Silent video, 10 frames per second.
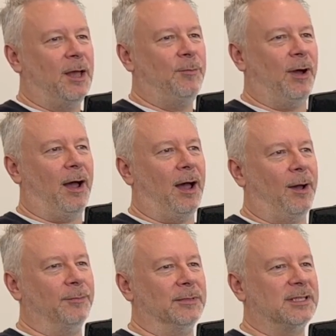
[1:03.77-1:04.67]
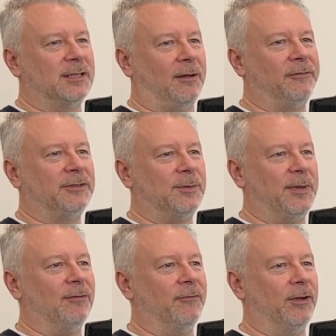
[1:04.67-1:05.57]
but stuff to
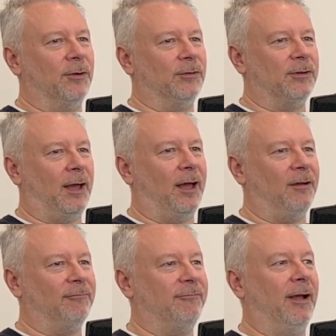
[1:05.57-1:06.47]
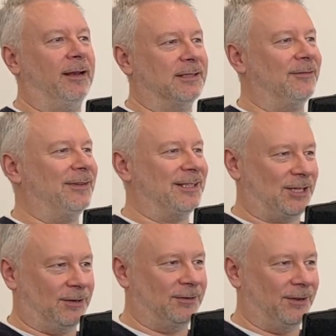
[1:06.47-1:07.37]
be revealed relatively soon